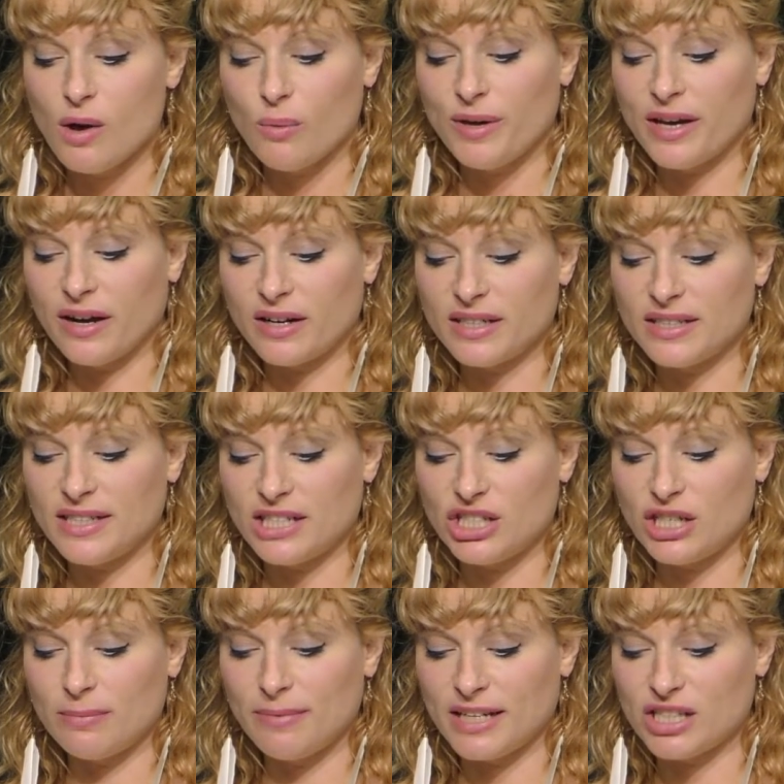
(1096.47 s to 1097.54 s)
We are
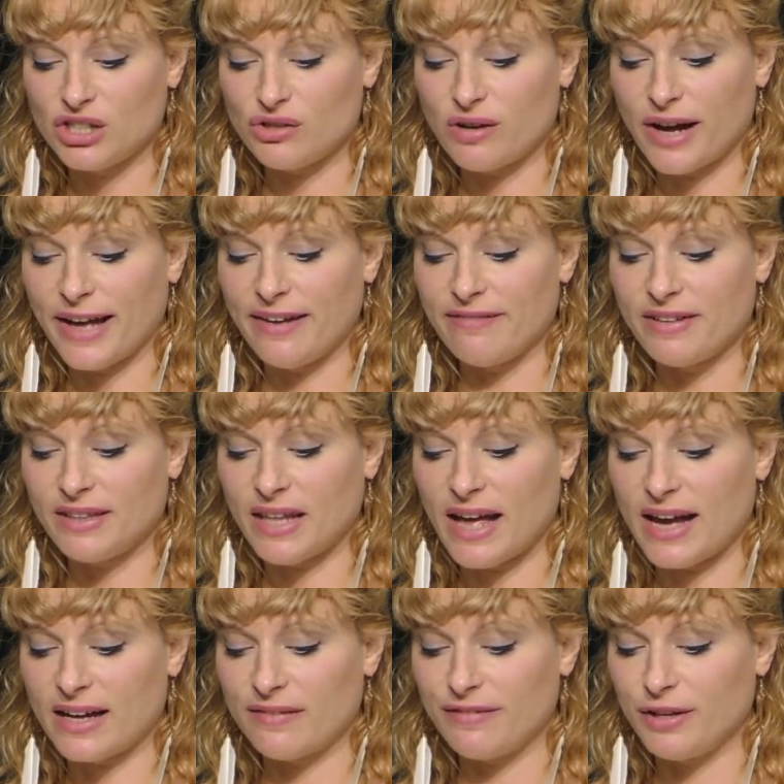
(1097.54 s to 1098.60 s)
conditioned by strife and
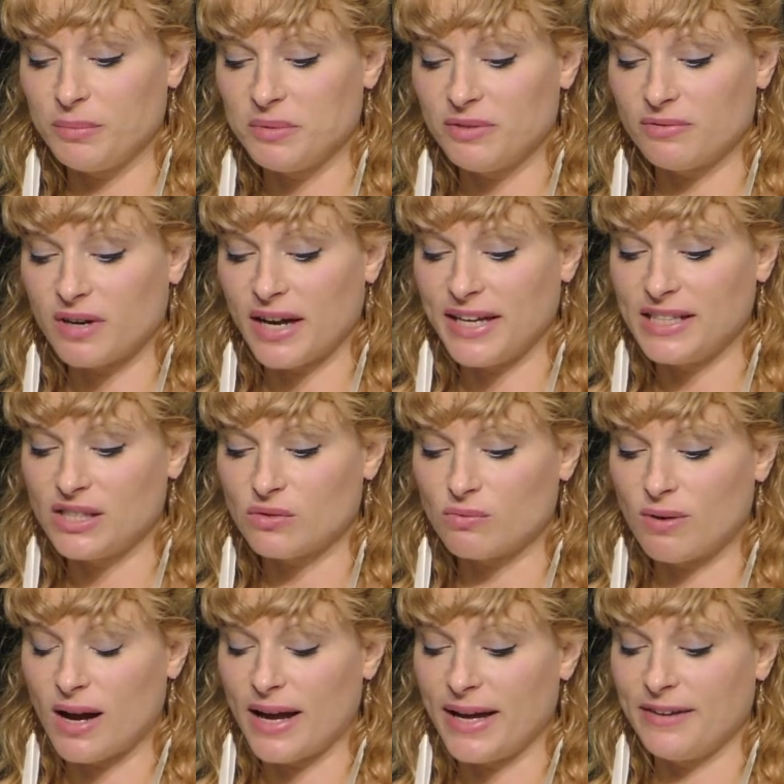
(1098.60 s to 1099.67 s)
lack of human rights,
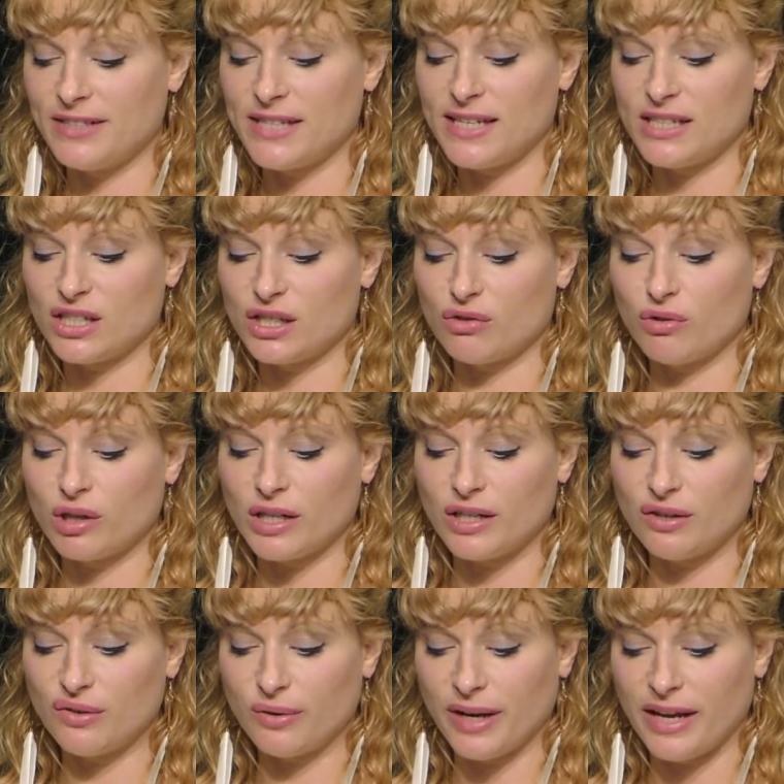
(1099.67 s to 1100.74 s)
rising to crooked
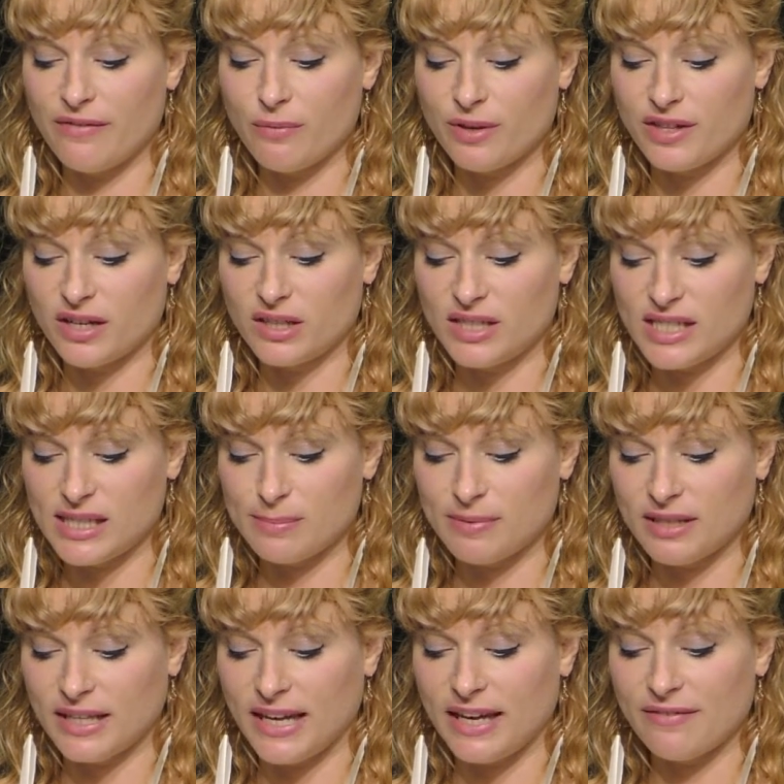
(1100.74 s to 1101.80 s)
grief with our
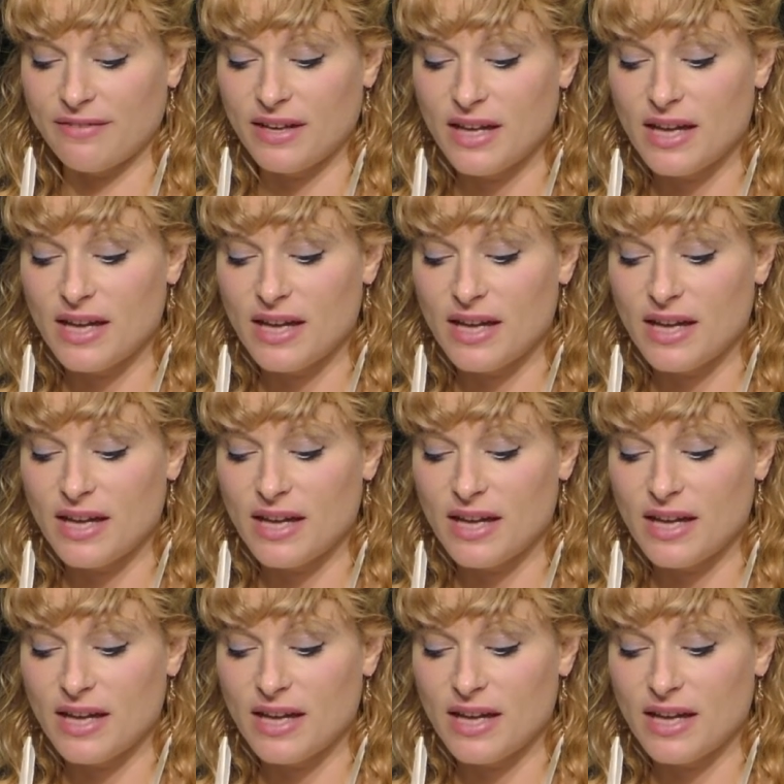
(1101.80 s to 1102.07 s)
disbelief,